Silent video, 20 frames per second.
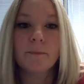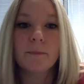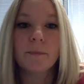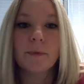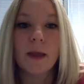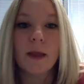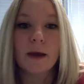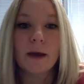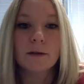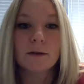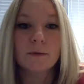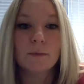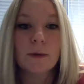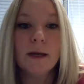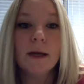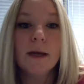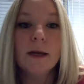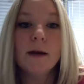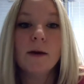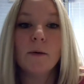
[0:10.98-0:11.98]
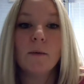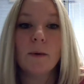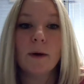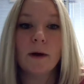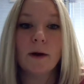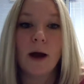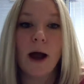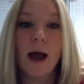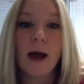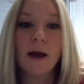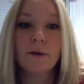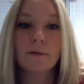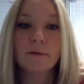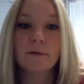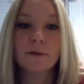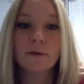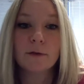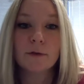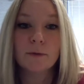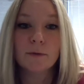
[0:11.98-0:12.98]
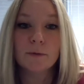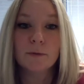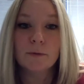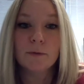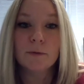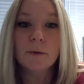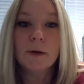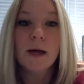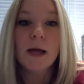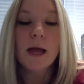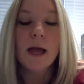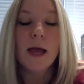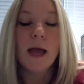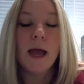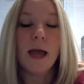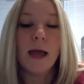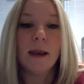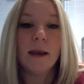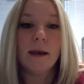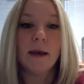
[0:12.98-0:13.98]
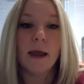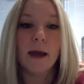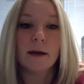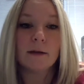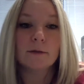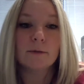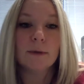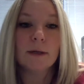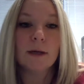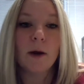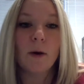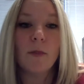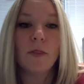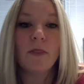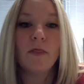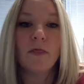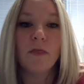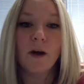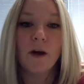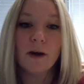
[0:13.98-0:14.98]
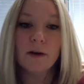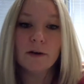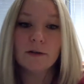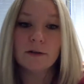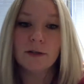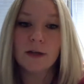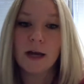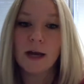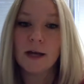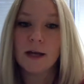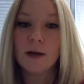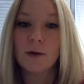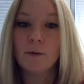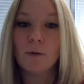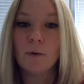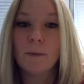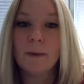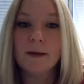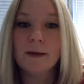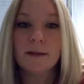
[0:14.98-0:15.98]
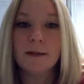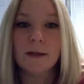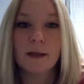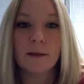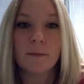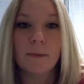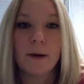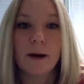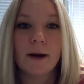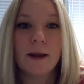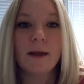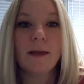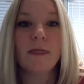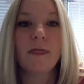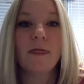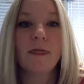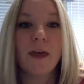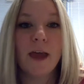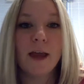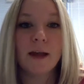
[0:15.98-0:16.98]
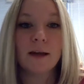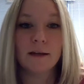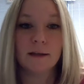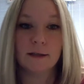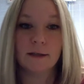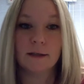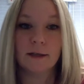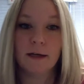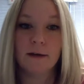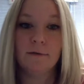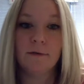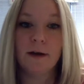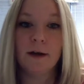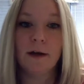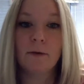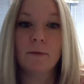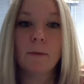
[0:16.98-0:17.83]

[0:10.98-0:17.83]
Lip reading: next week we are out of school, and next week on Thursday you will be celebrating Thanksgiving.